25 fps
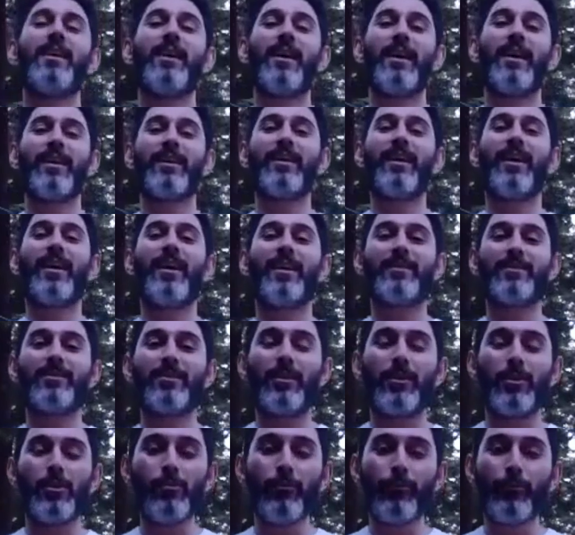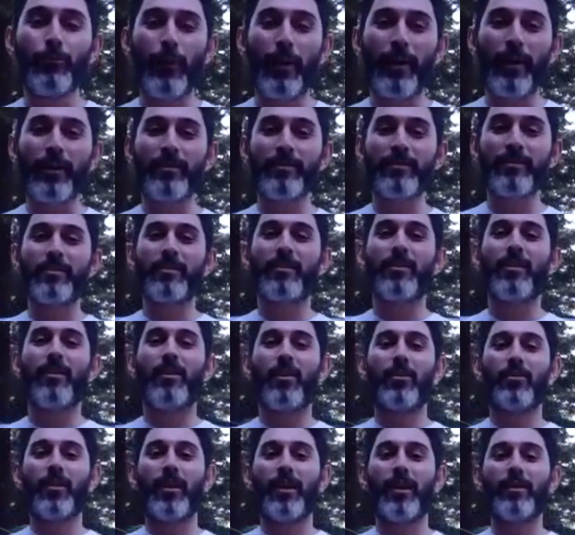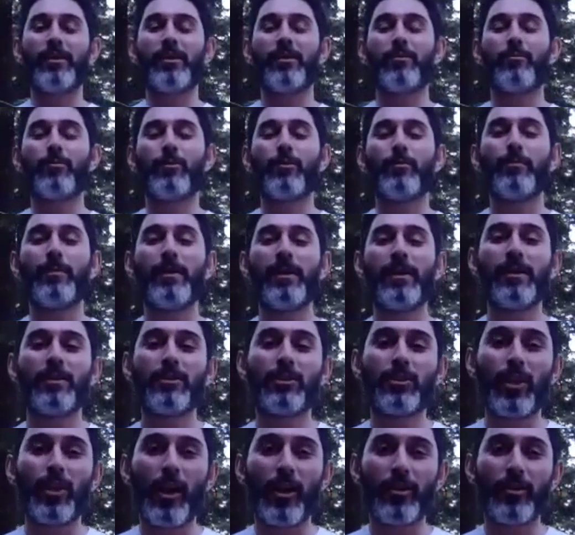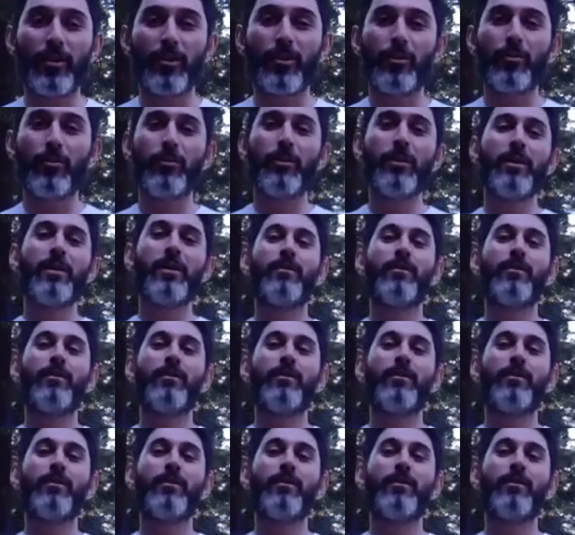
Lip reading: I got a new friend online here with me, Shako